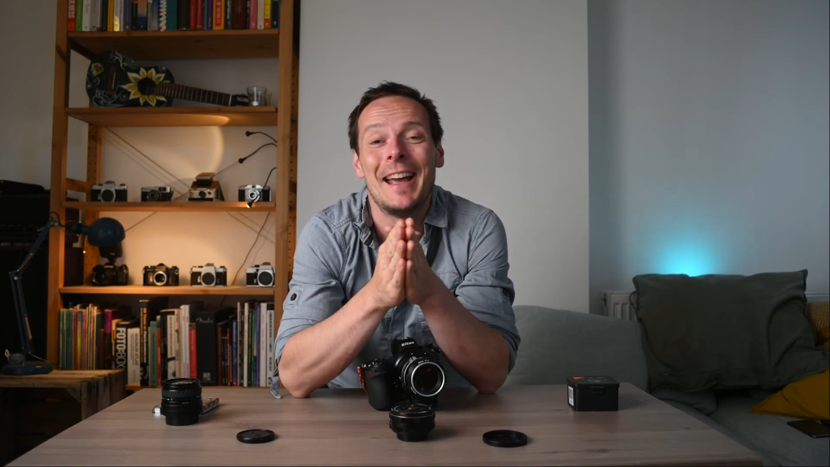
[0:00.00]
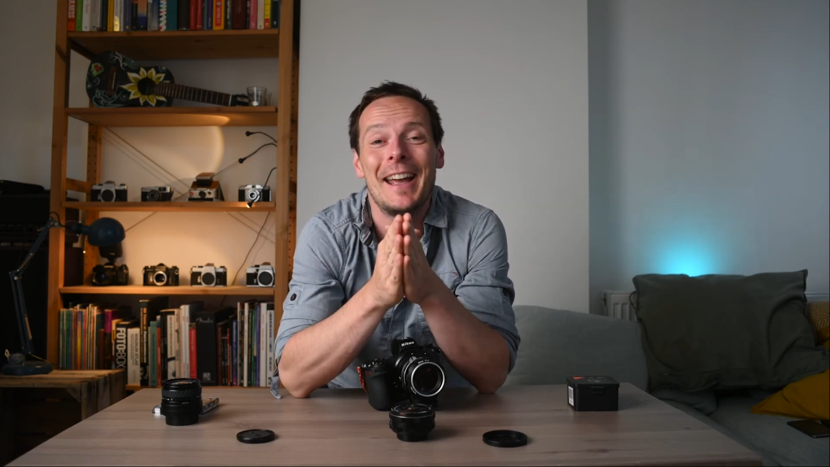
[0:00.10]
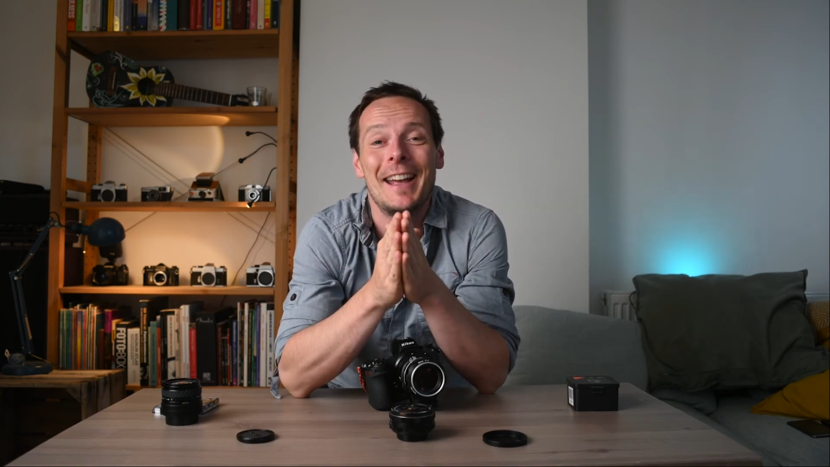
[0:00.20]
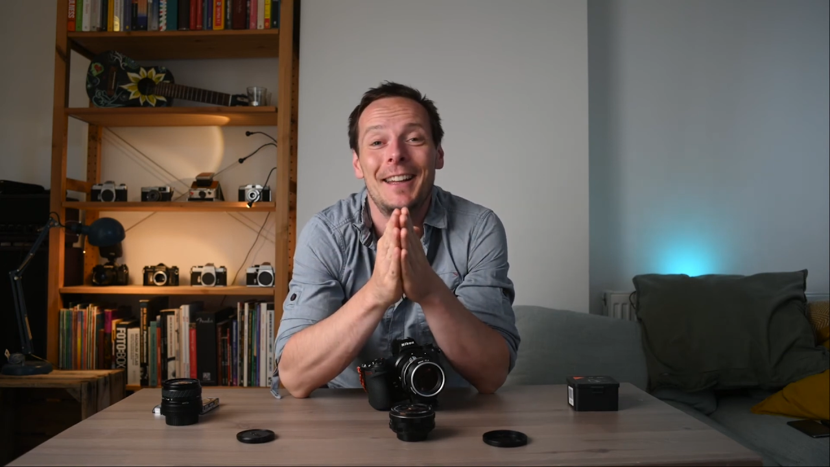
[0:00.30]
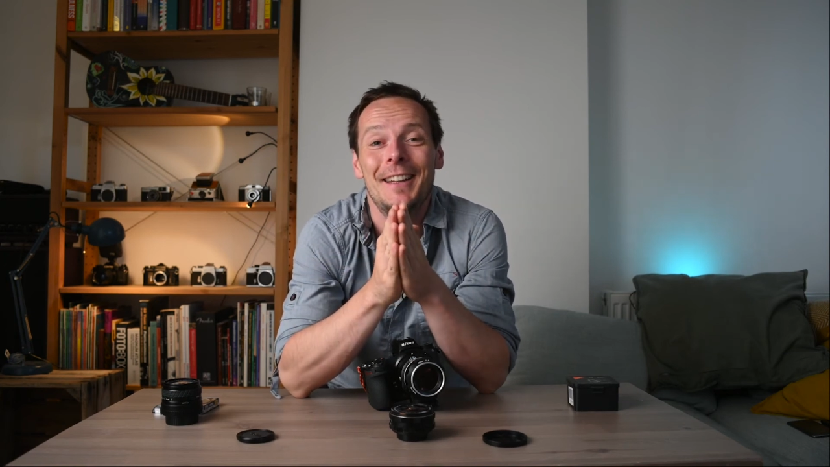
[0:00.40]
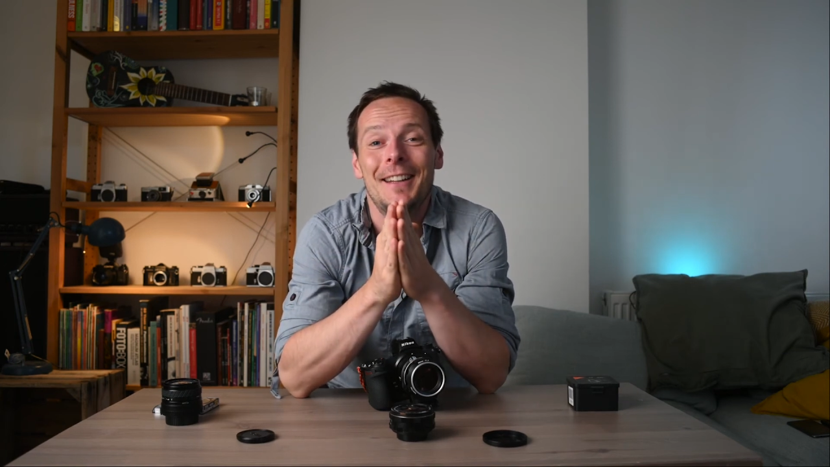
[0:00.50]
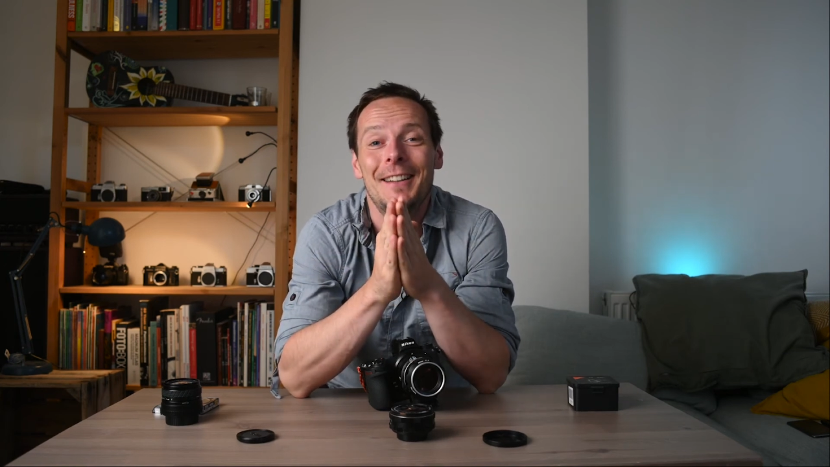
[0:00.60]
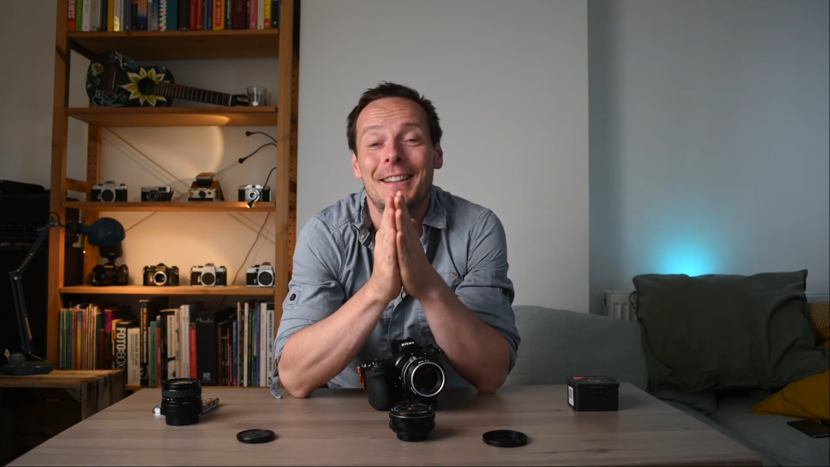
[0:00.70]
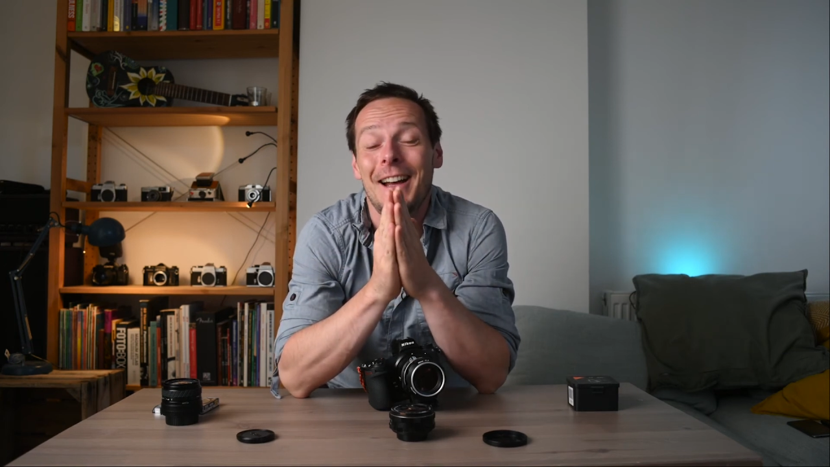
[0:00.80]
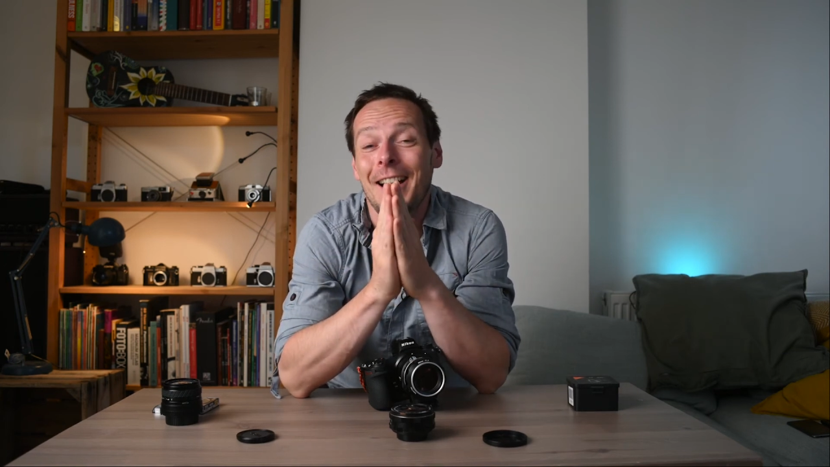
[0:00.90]

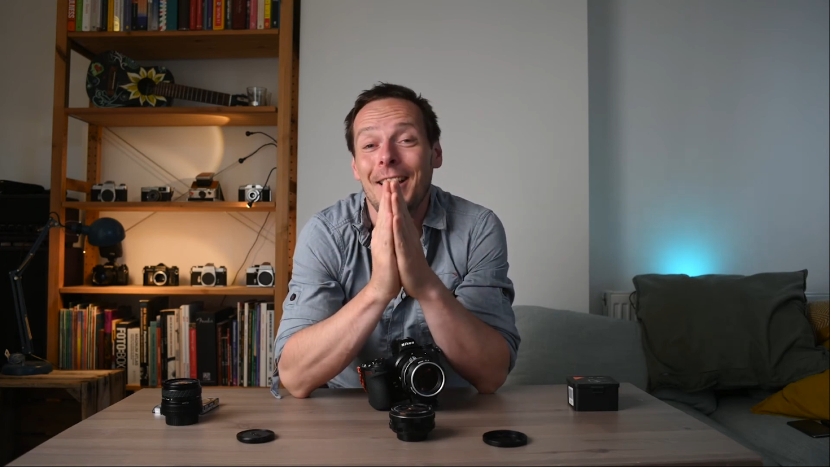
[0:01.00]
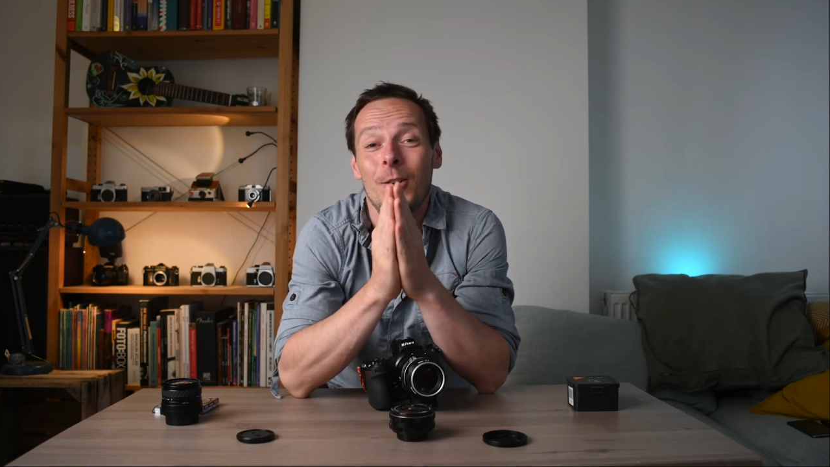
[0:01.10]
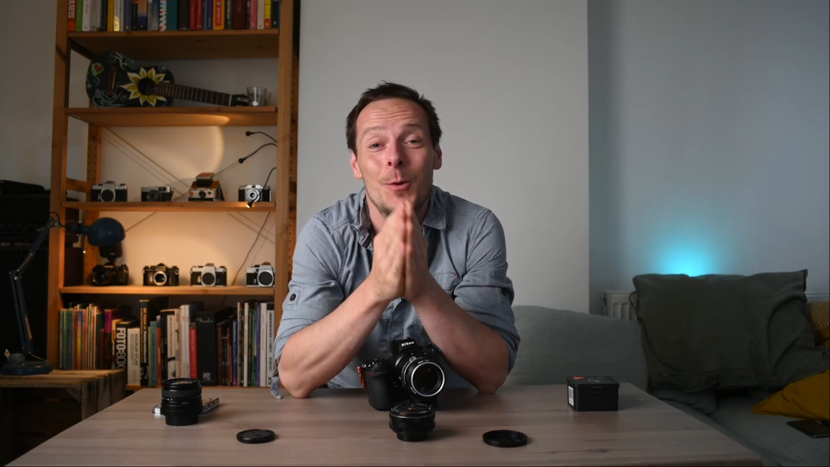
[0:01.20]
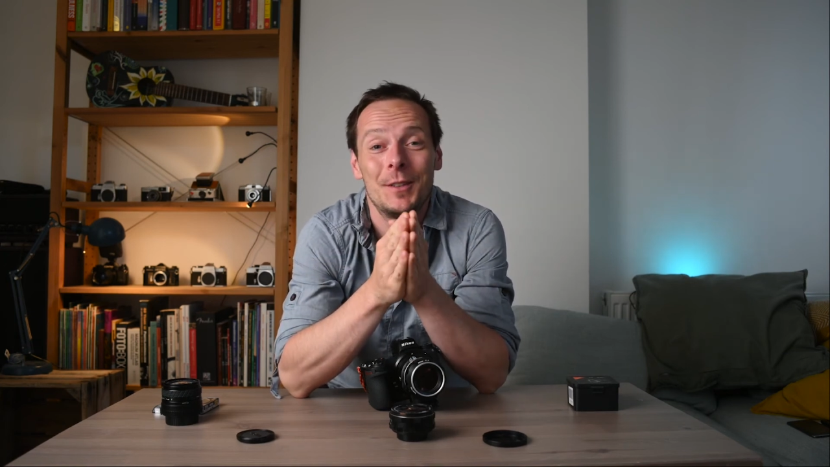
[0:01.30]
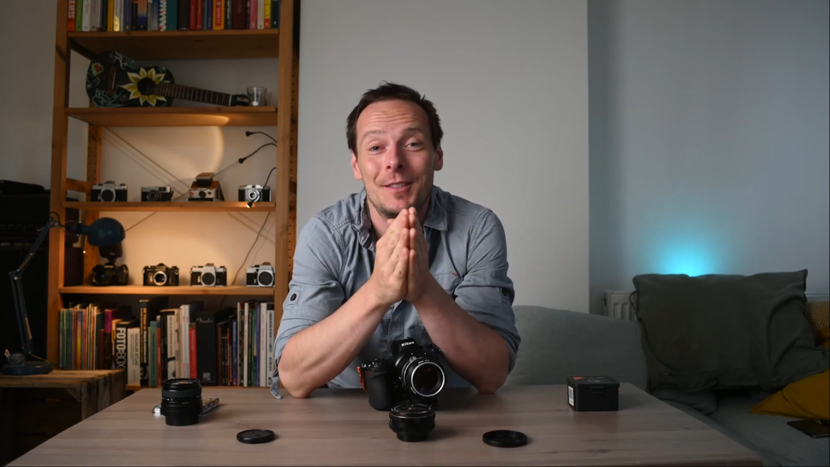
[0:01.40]
And I hope to